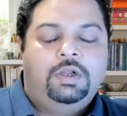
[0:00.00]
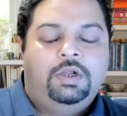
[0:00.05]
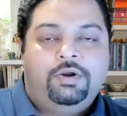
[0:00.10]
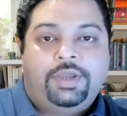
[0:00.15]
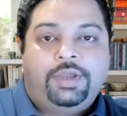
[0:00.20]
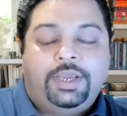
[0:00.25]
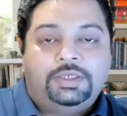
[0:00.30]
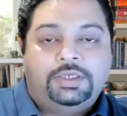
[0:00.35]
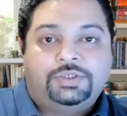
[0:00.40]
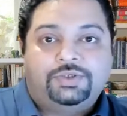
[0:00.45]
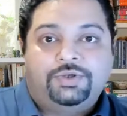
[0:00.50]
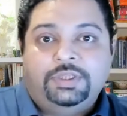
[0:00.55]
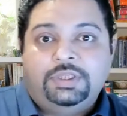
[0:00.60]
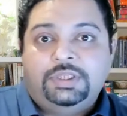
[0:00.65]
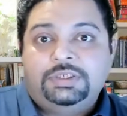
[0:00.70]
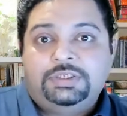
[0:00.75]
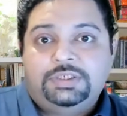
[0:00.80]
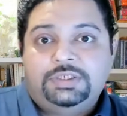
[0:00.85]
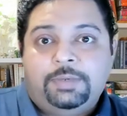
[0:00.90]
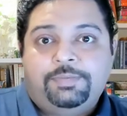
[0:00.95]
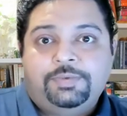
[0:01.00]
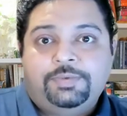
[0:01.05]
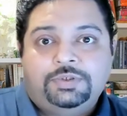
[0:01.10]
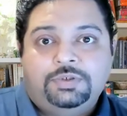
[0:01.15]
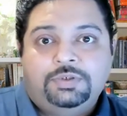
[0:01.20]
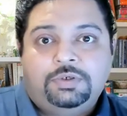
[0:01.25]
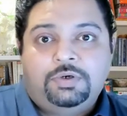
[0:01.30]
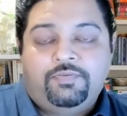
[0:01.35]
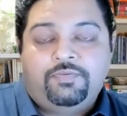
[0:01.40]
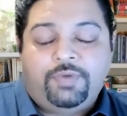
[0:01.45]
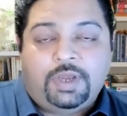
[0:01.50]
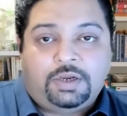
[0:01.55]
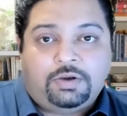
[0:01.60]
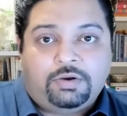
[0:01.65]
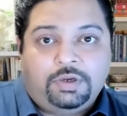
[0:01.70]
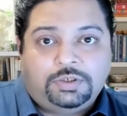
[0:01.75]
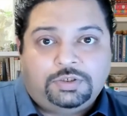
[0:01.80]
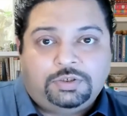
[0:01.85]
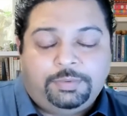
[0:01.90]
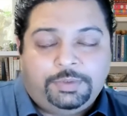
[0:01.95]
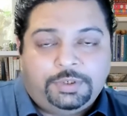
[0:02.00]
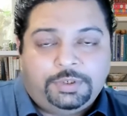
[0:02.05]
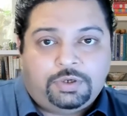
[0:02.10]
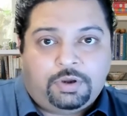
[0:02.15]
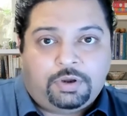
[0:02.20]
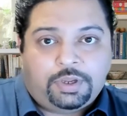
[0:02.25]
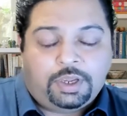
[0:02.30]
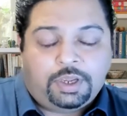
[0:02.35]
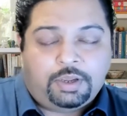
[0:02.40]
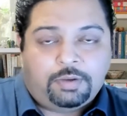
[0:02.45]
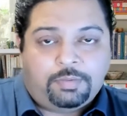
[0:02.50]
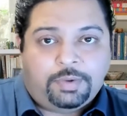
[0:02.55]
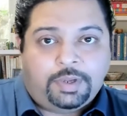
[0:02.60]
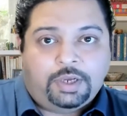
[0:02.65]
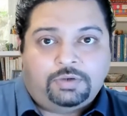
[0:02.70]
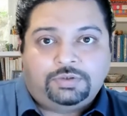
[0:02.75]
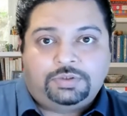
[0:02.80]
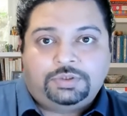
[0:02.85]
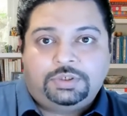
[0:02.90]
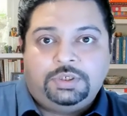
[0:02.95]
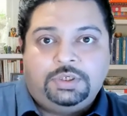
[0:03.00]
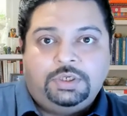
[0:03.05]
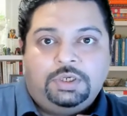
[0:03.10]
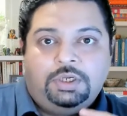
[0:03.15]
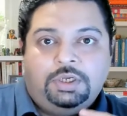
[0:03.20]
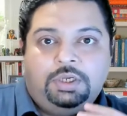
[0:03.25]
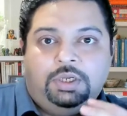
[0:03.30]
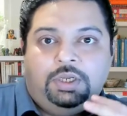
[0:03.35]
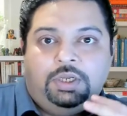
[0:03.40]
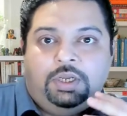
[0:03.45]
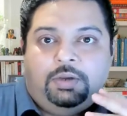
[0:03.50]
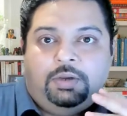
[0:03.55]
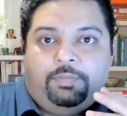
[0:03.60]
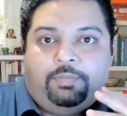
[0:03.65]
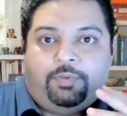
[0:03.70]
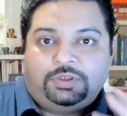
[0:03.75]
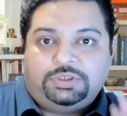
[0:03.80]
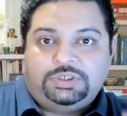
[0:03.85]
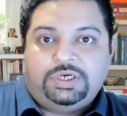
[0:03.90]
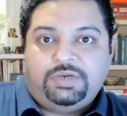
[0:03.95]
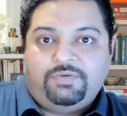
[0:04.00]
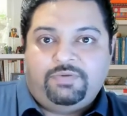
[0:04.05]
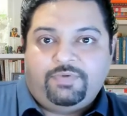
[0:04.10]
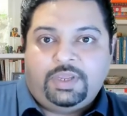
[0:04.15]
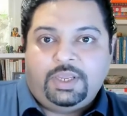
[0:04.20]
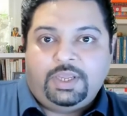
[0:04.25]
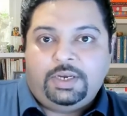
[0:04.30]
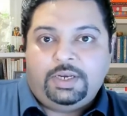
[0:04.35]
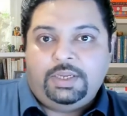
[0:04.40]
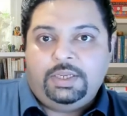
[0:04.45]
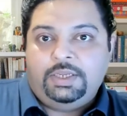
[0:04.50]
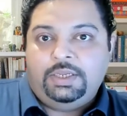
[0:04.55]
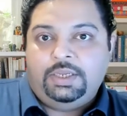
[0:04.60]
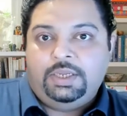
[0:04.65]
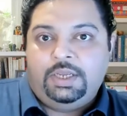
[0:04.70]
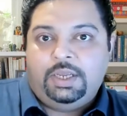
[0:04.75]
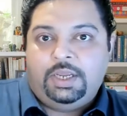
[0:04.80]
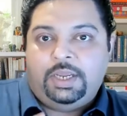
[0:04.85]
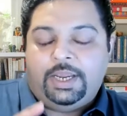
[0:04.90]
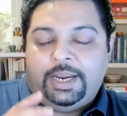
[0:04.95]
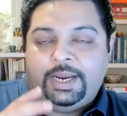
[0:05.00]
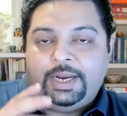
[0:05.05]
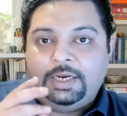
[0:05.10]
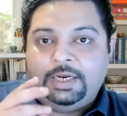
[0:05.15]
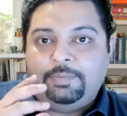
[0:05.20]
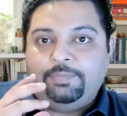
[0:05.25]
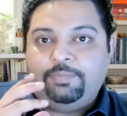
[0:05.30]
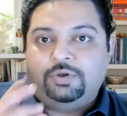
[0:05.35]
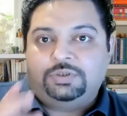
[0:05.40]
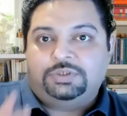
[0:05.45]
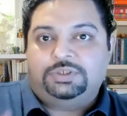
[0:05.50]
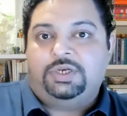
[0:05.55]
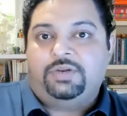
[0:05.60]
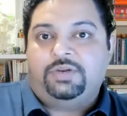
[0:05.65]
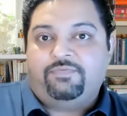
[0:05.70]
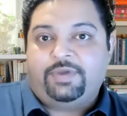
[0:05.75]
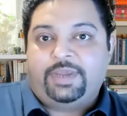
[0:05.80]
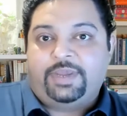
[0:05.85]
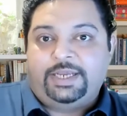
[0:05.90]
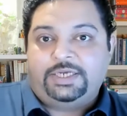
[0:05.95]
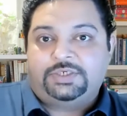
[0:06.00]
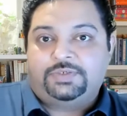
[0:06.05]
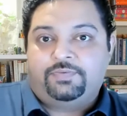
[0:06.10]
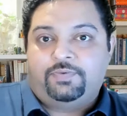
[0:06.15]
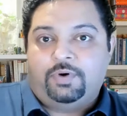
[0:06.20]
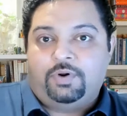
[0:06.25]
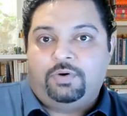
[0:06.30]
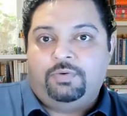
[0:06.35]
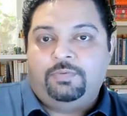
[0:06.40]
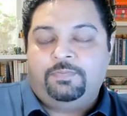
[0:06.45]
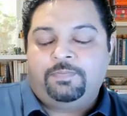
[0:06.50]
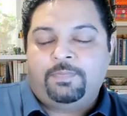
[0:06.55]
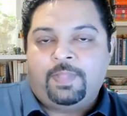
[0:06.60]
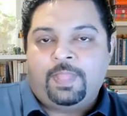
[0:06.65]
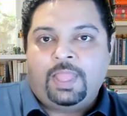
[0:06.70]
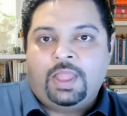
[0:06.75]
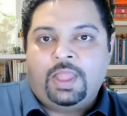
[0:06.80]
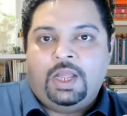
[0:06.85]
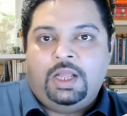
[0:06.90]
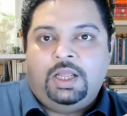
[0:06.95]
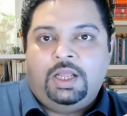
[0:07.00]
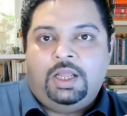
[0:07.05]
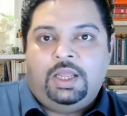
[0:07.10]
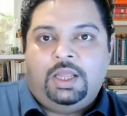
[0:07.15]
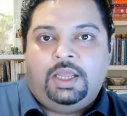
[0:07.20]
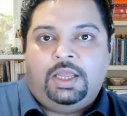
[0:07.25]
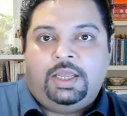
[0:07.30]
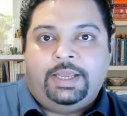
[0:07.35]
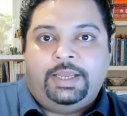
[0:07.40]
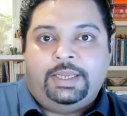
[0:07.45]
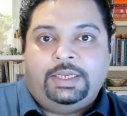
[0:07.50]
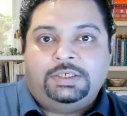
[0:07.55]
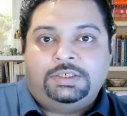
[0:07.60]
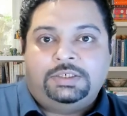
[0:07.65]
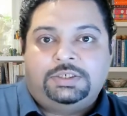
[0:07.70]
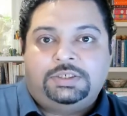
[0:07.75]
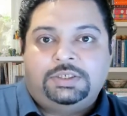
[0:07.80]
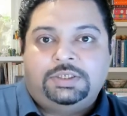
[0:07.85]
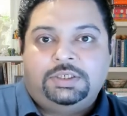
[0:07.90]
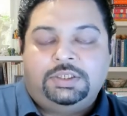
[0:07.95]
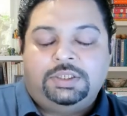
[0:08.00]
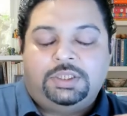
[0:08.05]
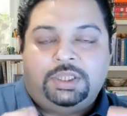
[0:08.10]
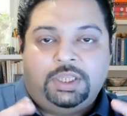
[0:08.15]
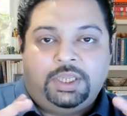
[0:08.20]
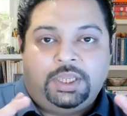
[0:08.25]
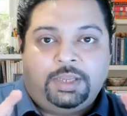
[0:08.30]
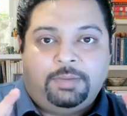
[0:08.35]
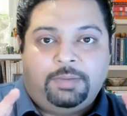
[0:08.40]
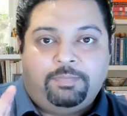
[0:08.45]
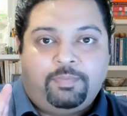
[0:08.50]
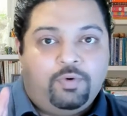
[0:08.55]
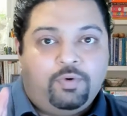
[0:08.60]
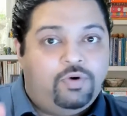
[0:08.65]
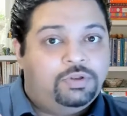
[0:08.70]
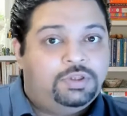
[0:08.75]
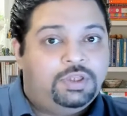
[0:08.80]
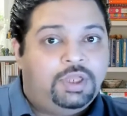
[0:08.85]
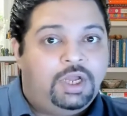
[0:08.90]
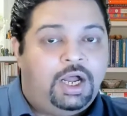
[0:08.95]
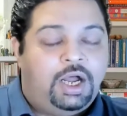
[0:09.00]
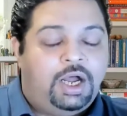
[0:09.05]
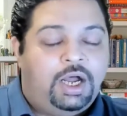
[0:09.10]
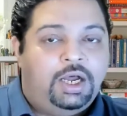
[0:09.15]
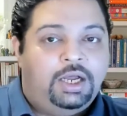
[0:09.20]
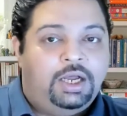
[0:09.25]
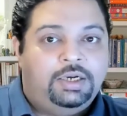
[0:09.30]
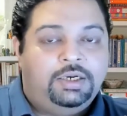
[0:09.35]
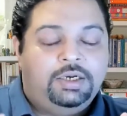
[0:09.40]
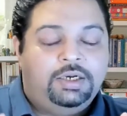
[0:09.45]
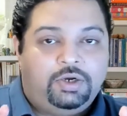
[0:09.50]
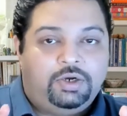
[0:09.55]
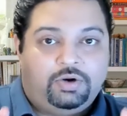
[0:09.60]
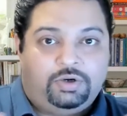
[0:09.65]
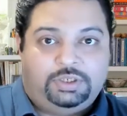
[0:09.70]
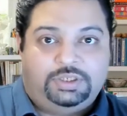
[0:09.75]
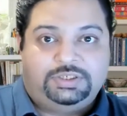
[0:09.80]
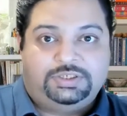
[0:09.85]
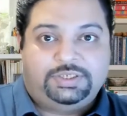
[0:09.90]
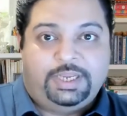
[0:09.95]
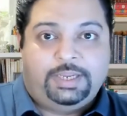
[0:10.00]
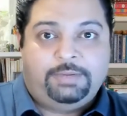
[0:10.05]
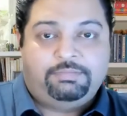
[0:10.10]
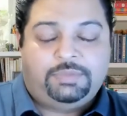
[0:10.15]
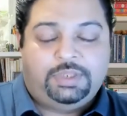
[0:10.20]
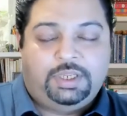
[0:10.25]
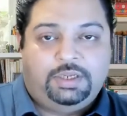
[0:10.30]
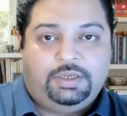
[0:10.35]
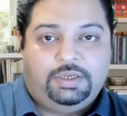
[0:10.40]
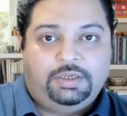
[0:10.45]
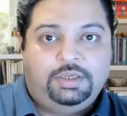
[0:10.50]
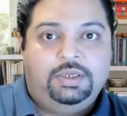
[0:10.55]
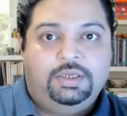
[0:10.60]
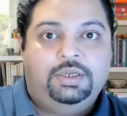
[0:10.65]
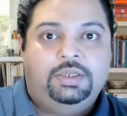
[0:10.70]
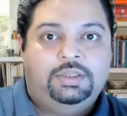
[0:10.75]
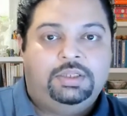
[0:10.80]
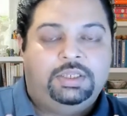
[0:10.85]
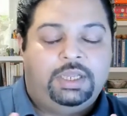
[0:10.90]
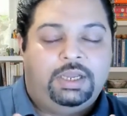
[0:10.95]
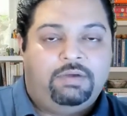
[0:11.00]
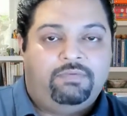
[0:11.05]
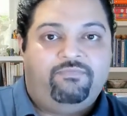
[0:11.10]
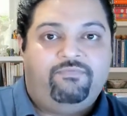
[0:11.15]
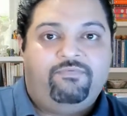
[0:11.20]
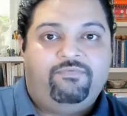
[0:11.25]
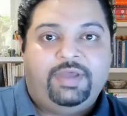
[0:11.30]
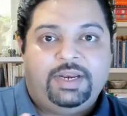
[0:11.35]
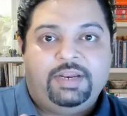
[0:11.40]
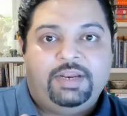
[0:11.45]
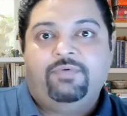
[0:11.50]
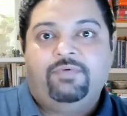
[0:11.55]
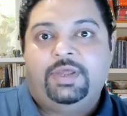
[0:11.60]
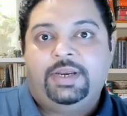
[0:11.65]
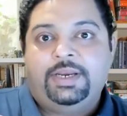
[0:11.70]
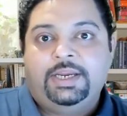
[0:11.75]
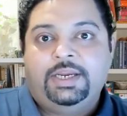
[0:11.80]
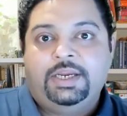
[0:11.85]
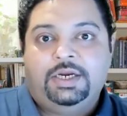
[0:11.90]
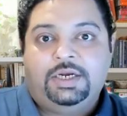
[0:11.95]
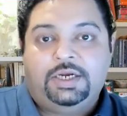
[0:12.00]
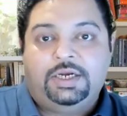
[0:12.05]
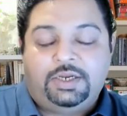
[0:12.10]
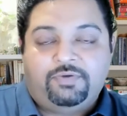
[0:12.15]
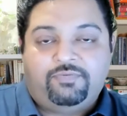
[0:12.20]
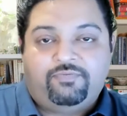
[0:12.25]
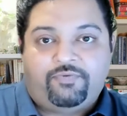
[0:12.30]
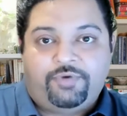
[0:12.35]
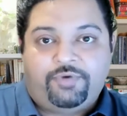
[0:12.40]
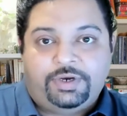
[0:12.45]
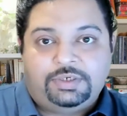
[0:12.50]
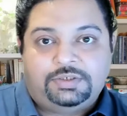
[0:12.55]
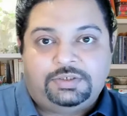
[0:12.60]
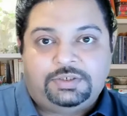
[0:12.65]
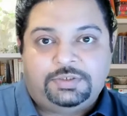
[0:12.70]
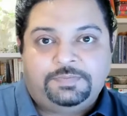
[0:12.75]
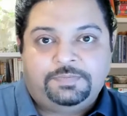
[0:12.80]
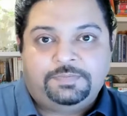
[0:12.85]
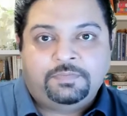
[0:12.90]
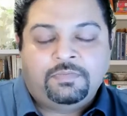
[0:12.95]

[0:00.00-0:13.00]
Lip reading: Okay, so in this episode, we are going to be talking about positive gearing and positive cash flow. And they both are not the same thing. They are very, very different.